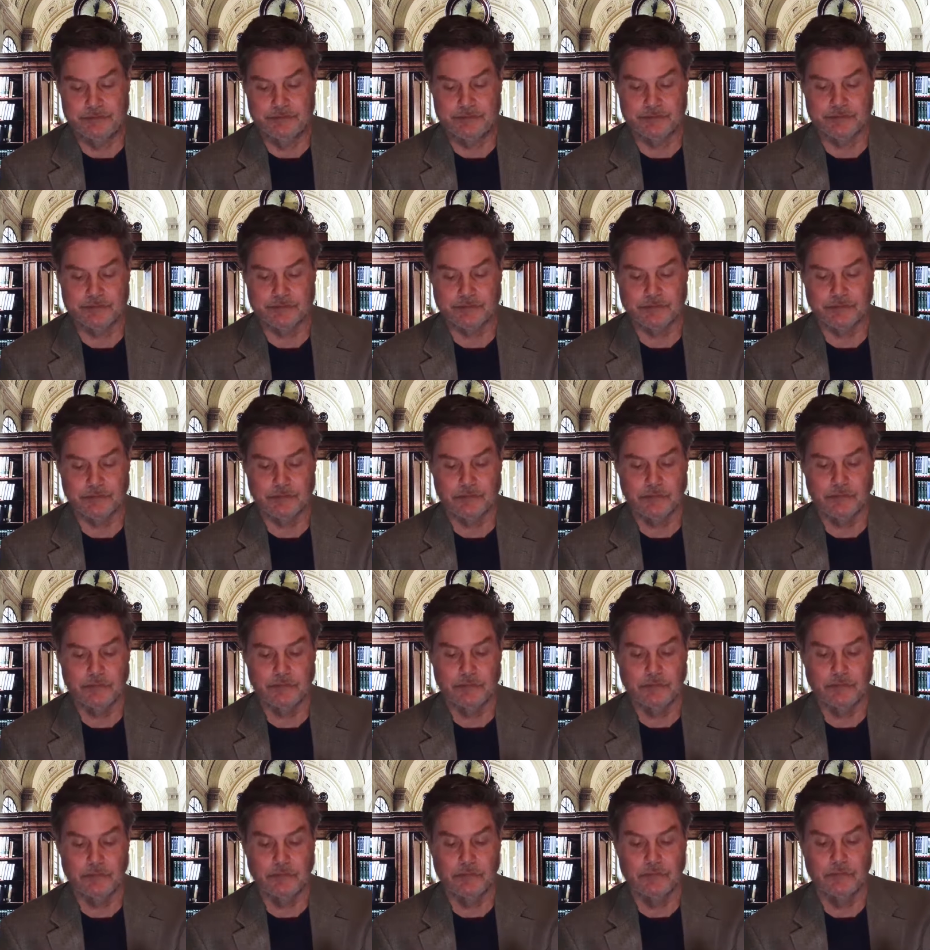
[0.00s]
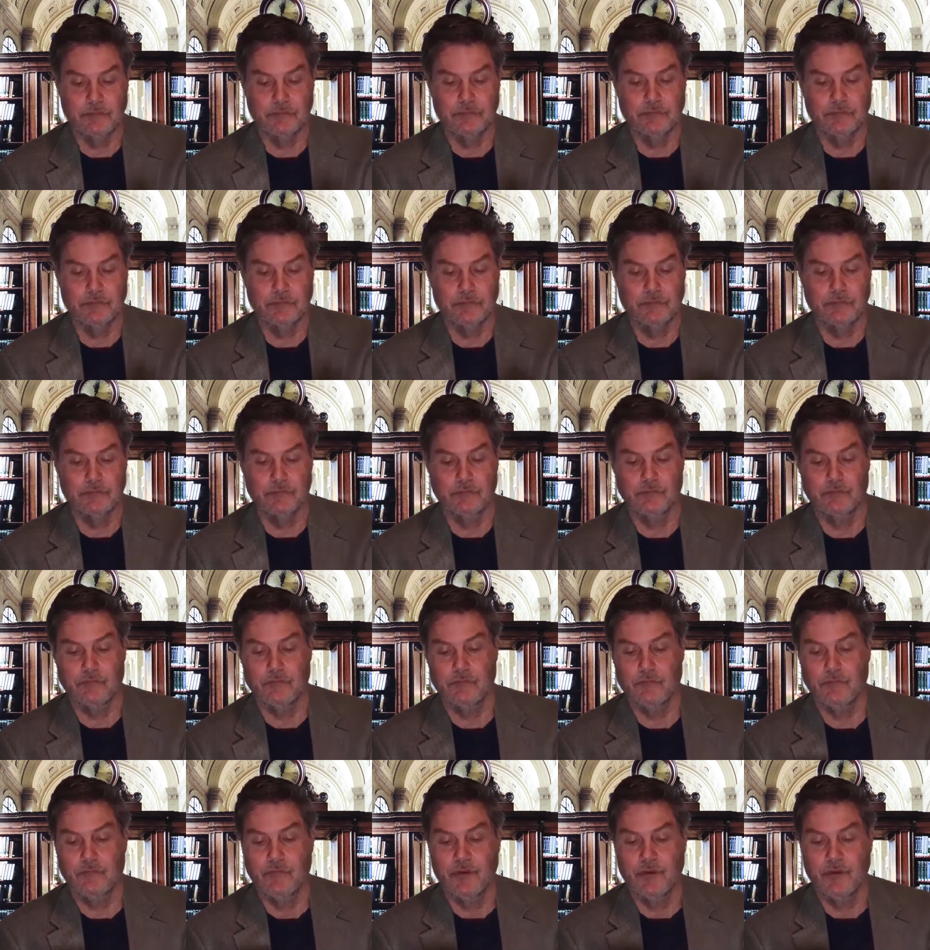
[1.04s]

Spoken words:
(silence)